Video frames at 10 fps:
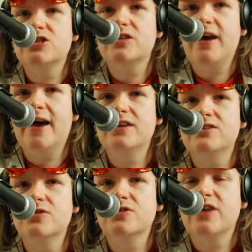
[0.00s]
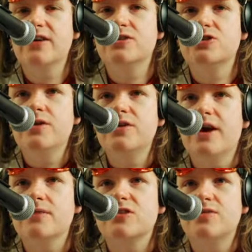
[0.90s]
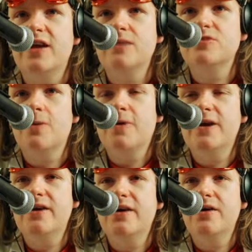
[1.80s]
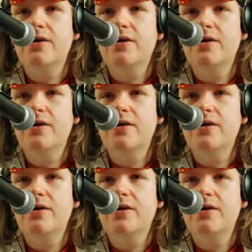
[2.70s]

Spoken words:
and added to your stage. Yeah, so names up here,